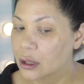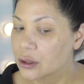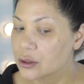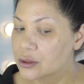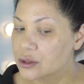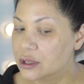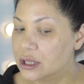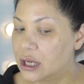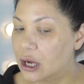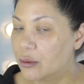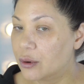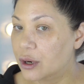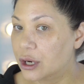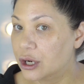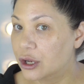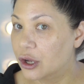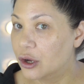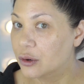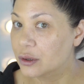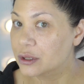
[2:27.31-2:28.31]
So now we're
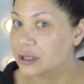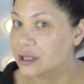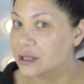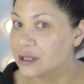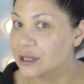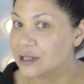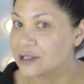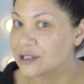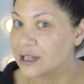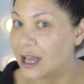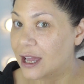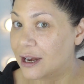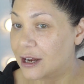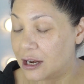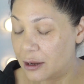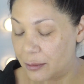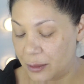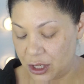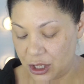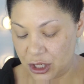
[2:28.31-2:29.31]
gonna go to this side
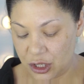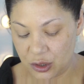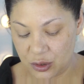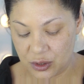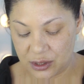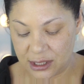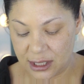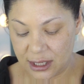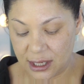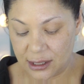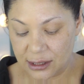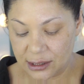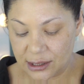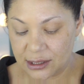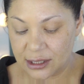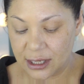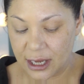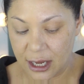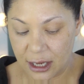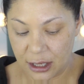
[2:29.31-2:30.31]
and I'm gonna use the
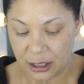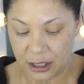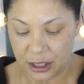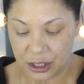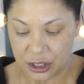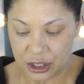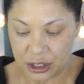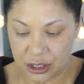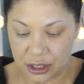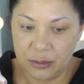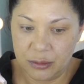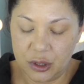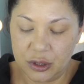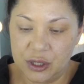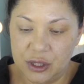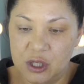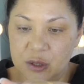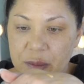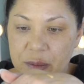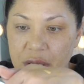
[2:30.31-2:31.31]
Instylish
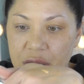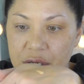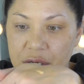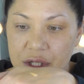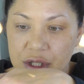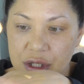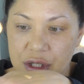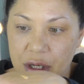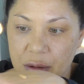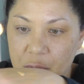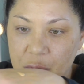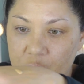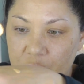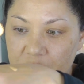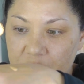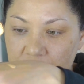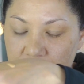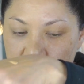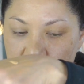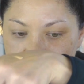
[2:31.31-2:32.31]
Beauty Sponge. I'm
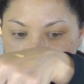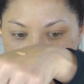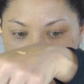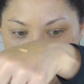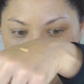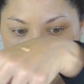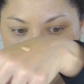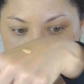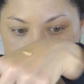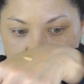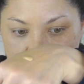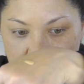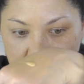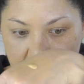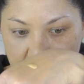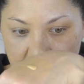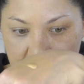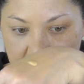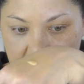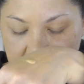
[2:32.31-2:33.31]
going in with the same amount of
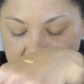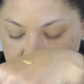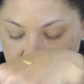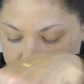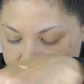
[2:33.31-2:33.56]
product.